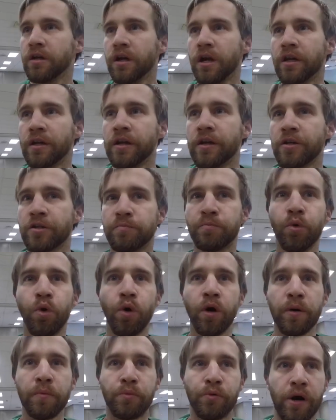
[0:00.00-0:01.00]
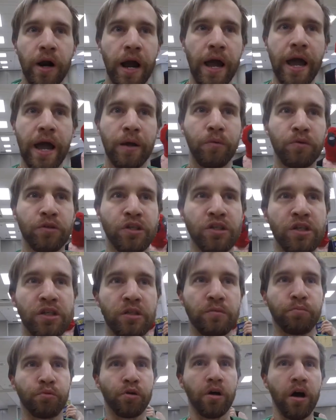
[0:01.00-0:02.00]
and his boy Brad, which is his
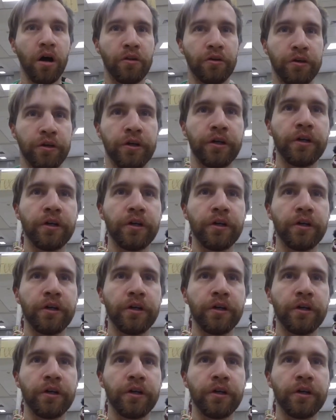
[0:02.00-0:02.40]
brother.